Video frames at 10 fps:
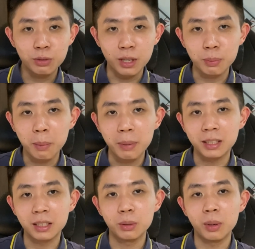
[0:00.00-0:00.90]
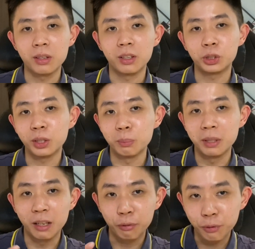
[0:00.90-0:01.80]
respond better when you're trying to be
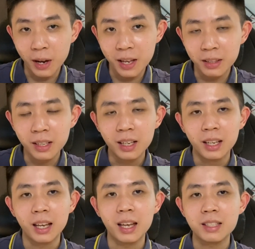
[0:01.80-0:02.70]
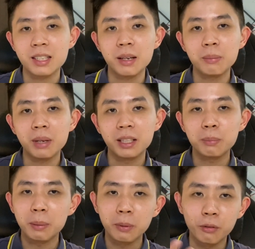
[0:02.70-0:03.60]
their friend, and some other
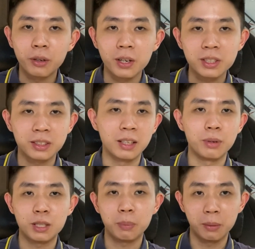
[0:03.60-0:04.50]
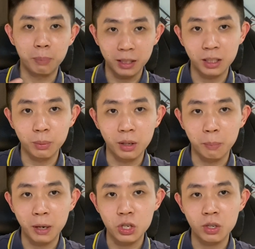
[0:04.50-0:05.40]
people, of course, they respond better when you're
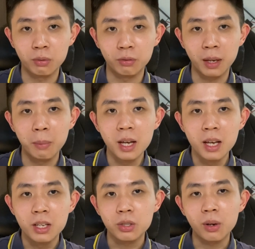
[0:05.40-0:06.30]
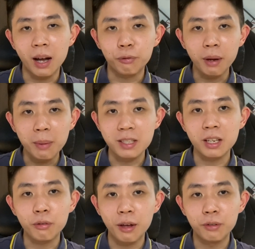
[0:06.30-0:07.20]
patient with them. So I find
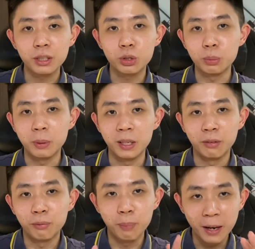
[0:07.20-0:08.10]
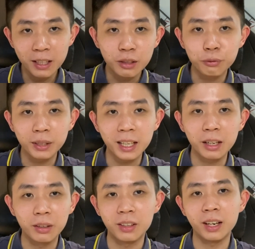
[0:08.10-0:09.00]
myself having to be many different kind
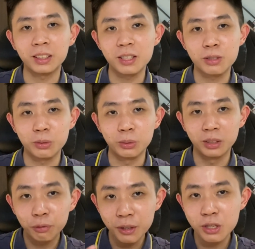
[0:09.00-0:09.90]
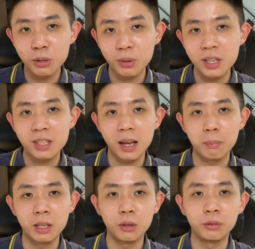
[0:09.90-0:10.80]
of characters to different students that I
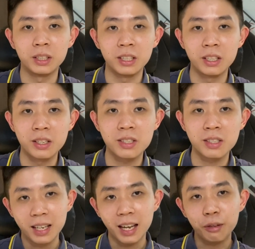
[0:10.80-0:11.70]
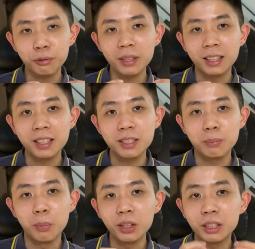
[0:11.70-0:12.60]
meet over the years. And I feel that this is
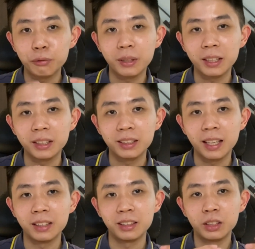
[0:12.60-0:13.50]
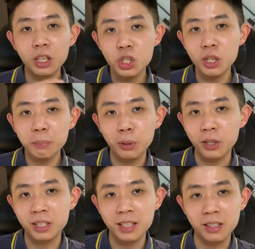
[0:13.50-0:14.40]
more difficult than the teaching
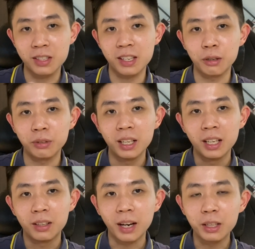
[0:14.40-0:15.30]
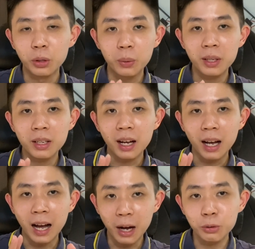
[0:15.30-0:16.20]
process itself, right? Knowing
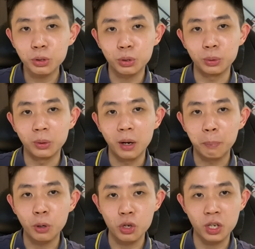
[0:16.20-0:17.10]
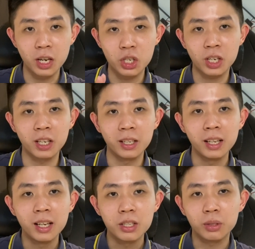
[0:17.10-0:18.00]
how to approach each kid
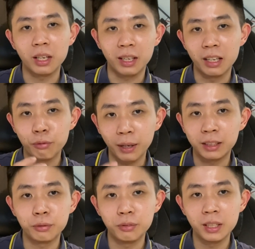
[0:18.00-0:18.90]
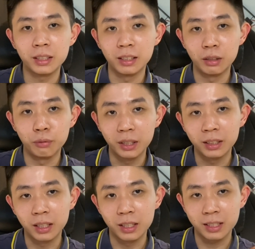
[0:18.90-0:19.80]
so that you can effectively deliver
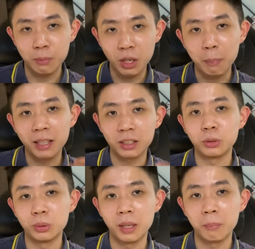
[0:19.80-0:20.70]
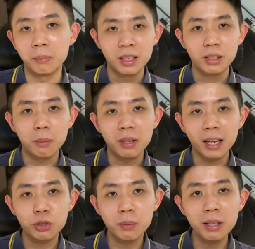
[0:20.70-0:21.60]
the subject matter to them. You can be
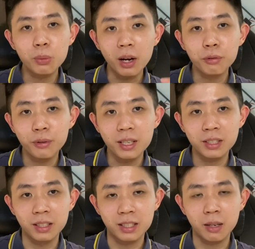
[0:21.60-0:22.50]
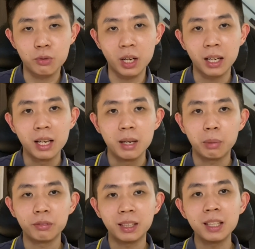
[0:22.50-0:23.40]
extremely well versed in the subject, but
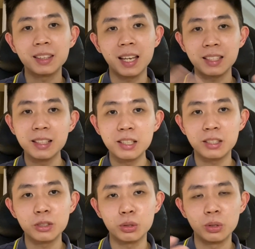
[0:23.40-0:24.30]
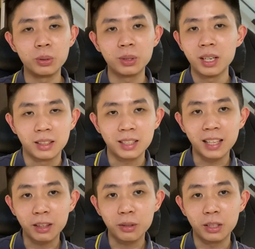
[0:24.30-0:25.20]
if the kid doesn't listen to you, there's
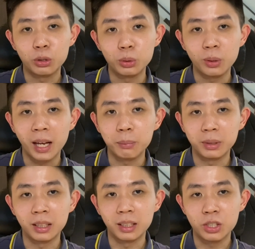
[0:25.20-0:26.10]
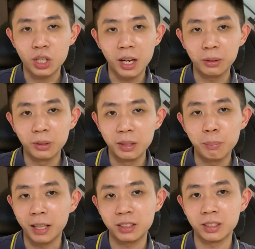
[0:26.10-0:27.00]
nothing you can do to help the child learn
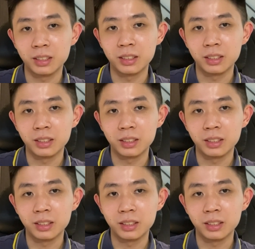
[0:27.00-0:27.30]
better.